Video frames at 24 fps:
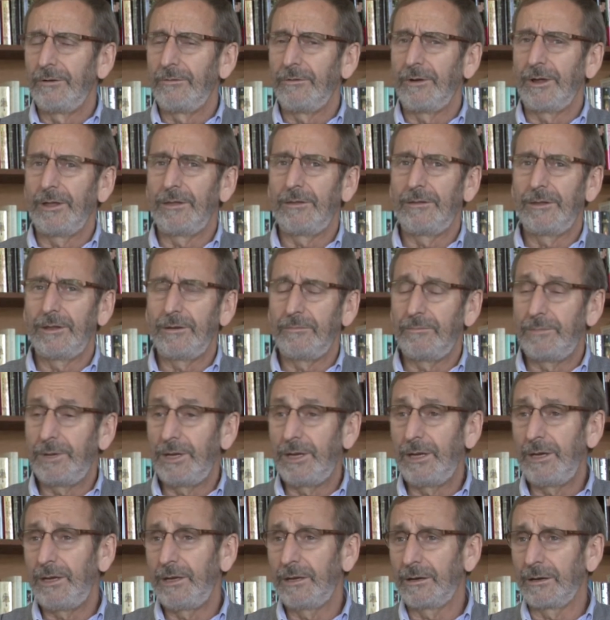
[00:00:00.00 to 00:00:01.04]
rather than
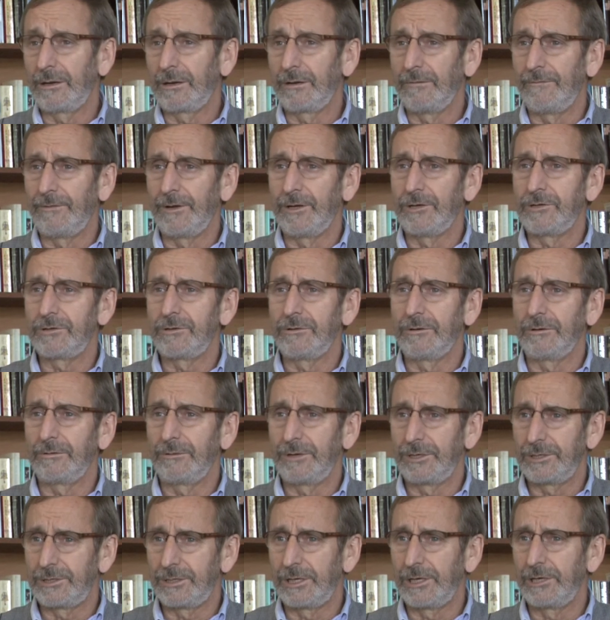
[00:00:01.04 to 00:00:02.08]
being in a conventional
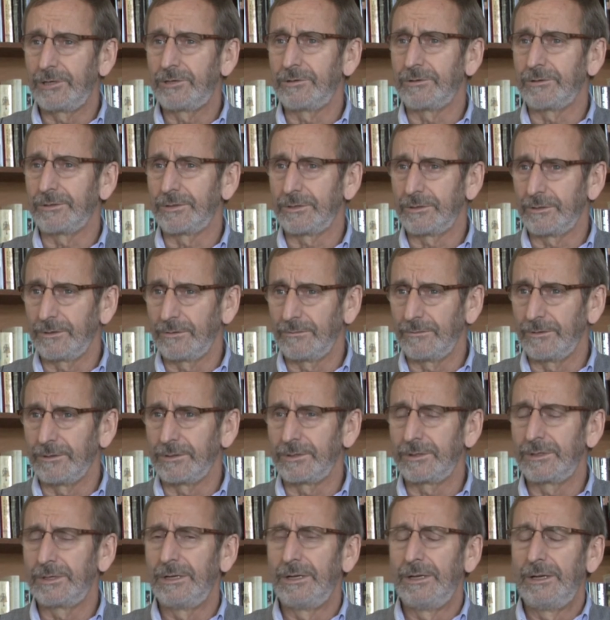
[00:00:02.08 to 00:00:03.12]
residential
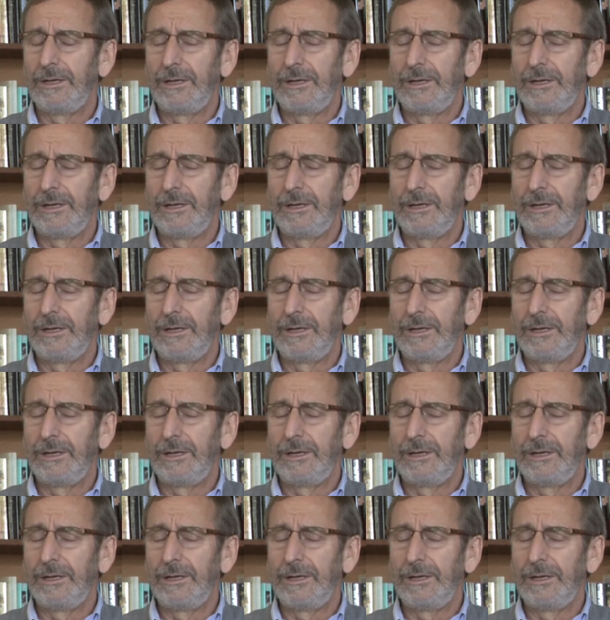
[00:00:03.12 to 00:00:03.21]
service.